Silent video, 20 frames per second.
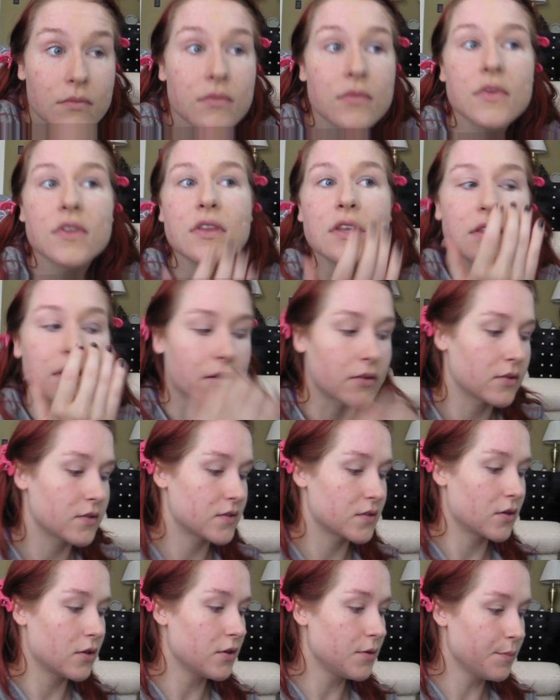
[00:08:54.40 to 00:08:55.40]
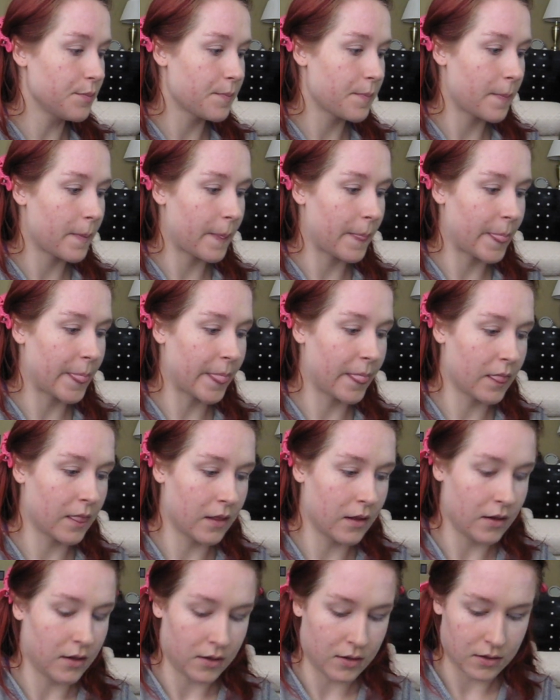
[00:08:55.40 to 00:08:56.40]
I think that looks good.
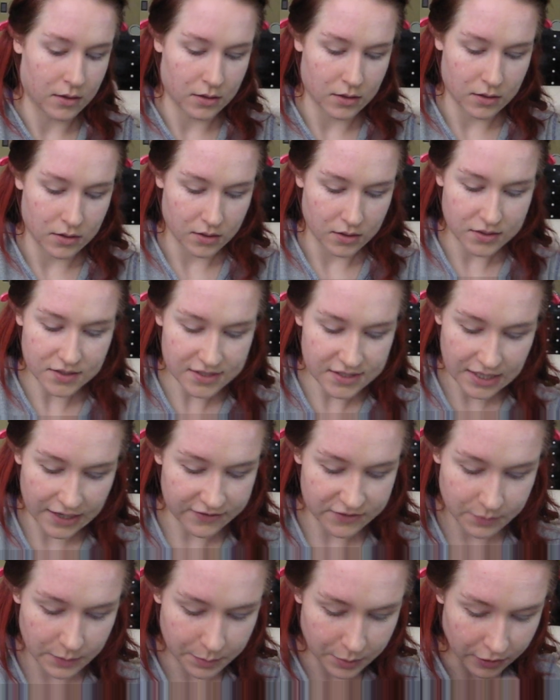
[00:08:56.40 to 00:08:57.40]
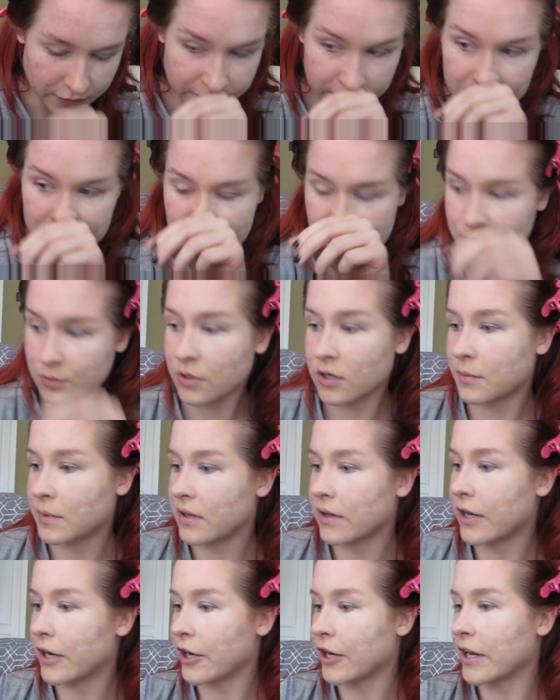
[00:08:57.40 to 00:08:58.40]
Doesn't have to be perfect because we're gonna be
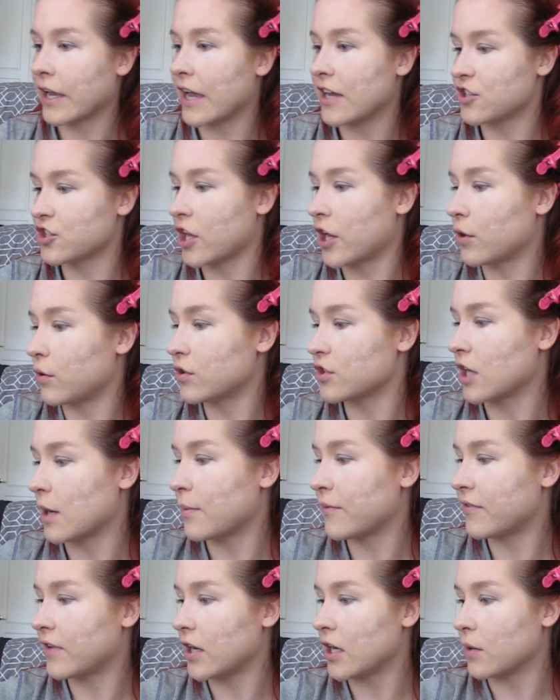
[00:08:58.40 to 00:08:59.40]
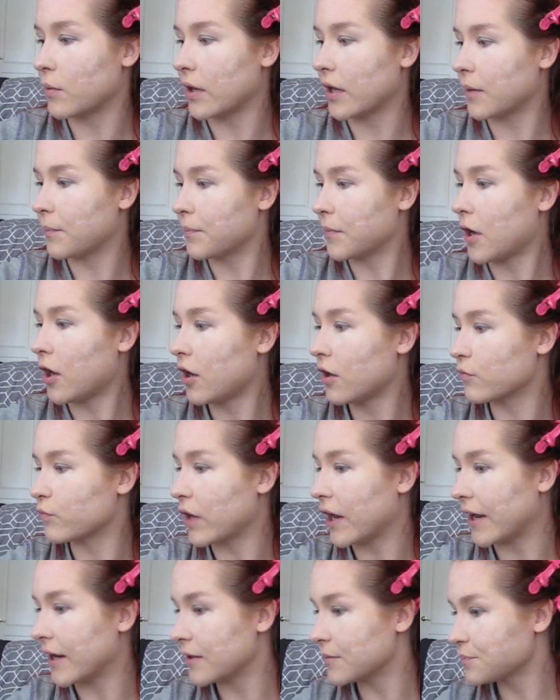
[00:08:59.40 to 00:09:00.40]
layering eyeshadow on top of it anyway. All
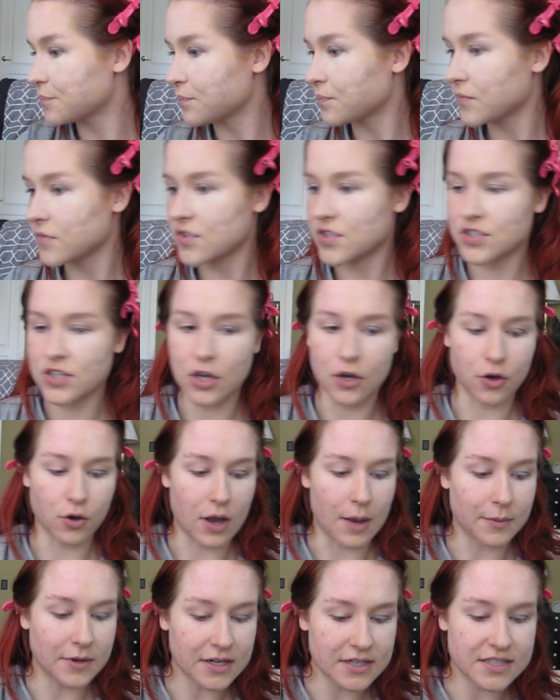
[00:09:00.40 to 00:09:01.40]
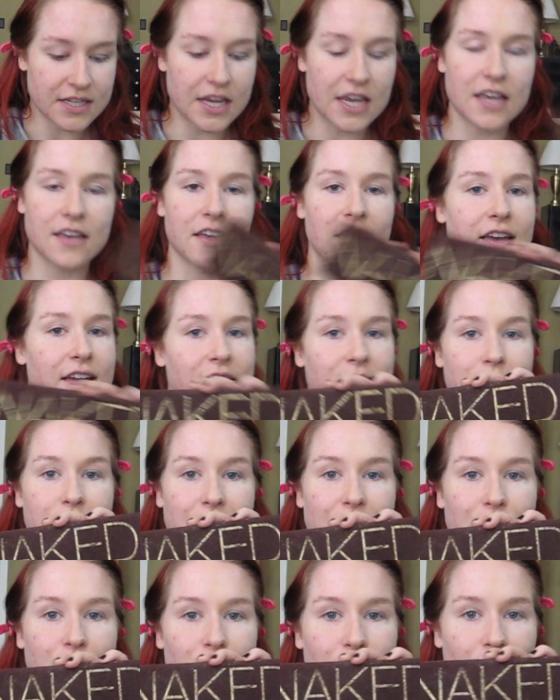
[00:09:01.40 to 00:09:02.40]
right, so I'm gonna take my
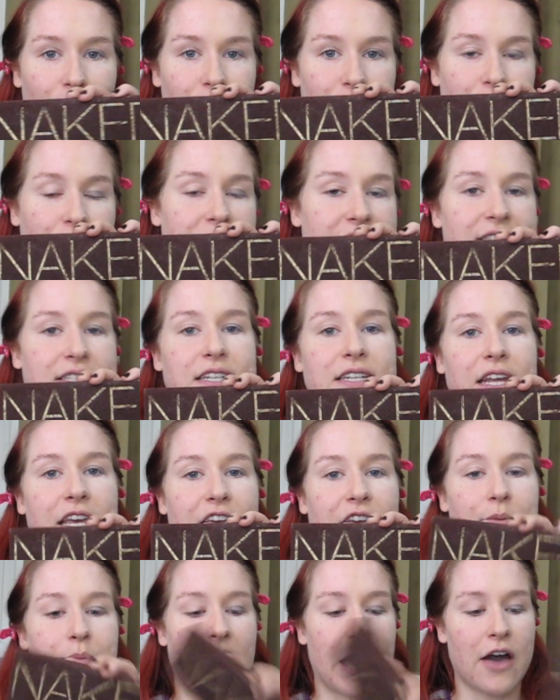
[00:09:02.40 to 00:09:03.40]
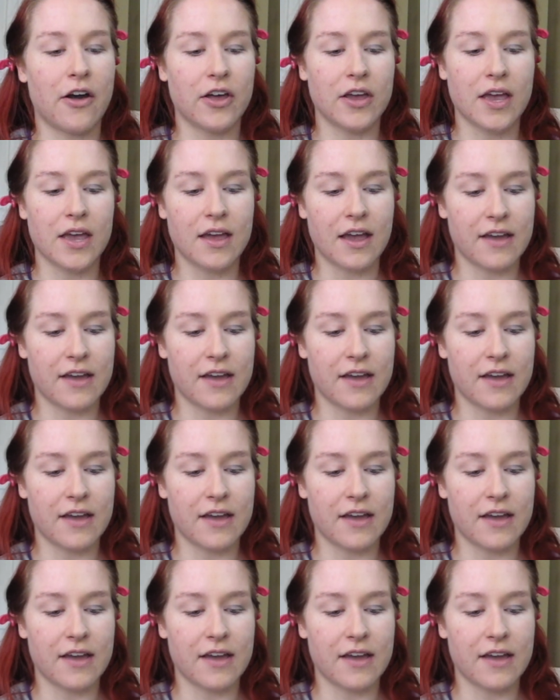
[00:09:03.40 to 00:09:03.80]
good old trusty Naked palette.